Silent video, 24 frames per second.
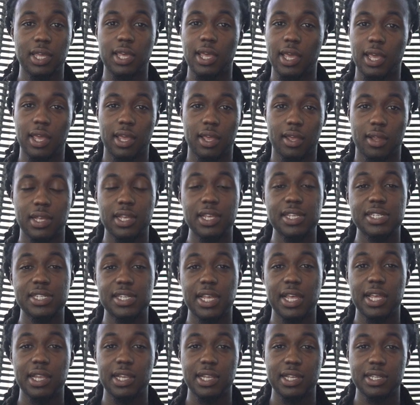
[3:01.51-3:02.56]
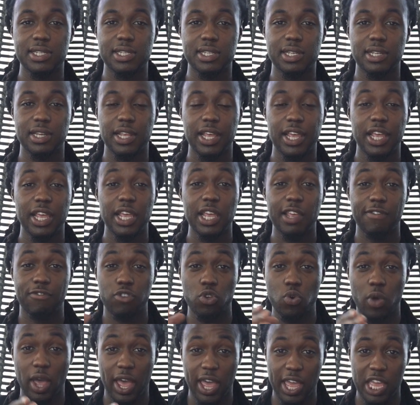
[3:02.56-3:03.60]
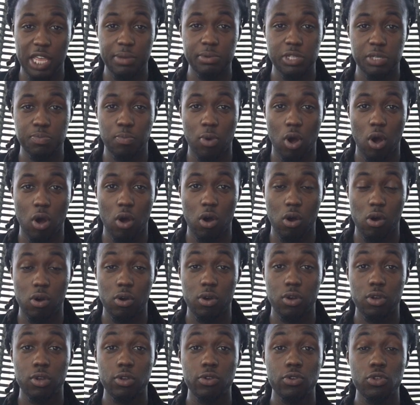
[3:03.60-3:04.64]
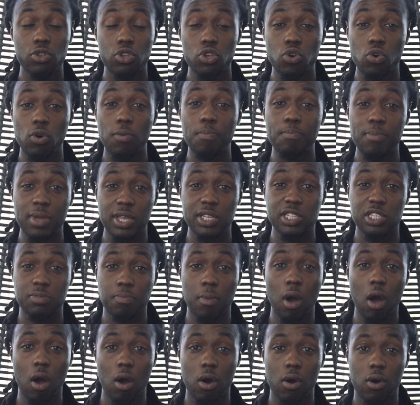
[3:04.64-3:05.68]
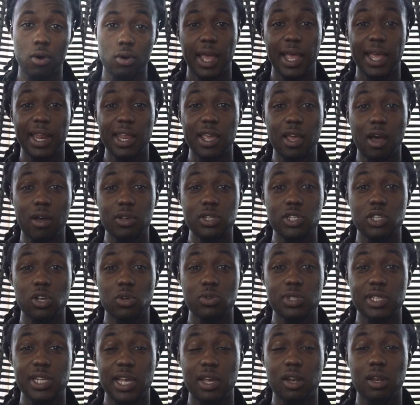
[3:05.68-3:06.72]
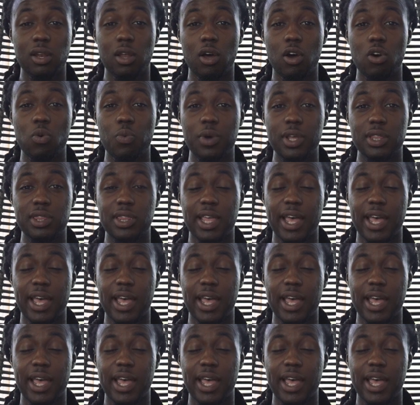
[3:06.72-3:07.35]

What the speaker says: can. He said, listen, if you aim small, you will miss small. And he also said along with